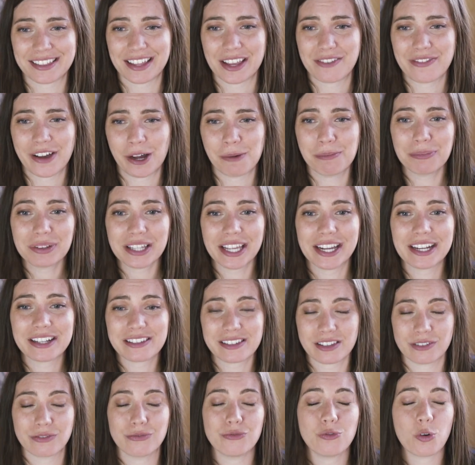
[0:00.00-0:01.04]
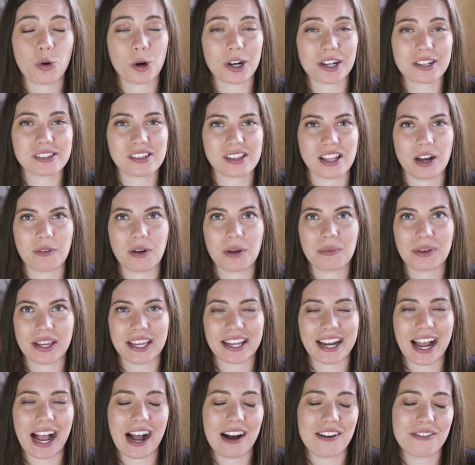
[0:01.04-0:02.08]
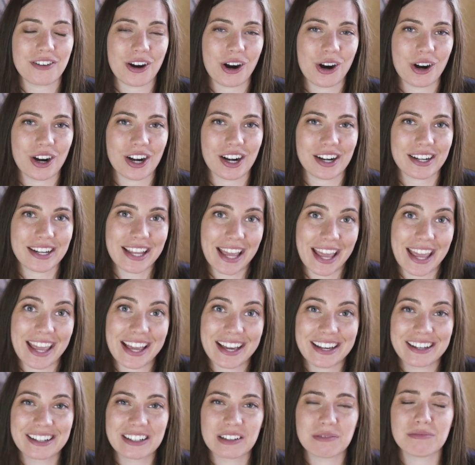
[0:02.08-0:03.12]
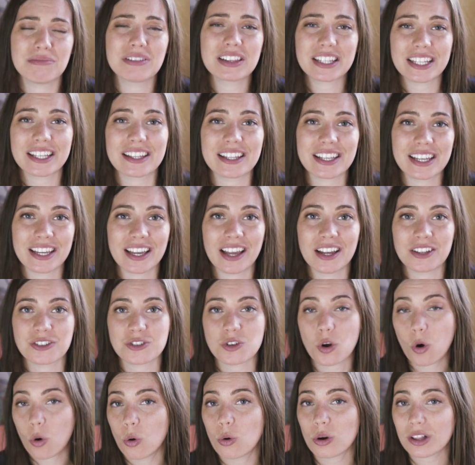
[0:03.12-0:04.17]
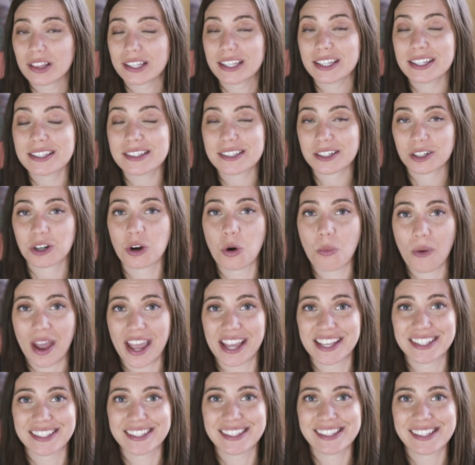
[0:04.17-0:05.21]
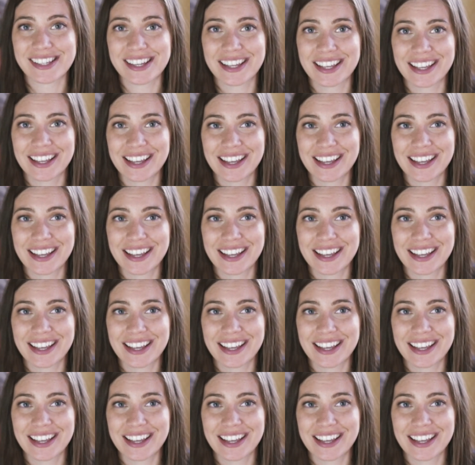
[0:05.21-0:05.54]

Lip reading: they found plates and forks so that way we could have our cake completely and totally zero waste.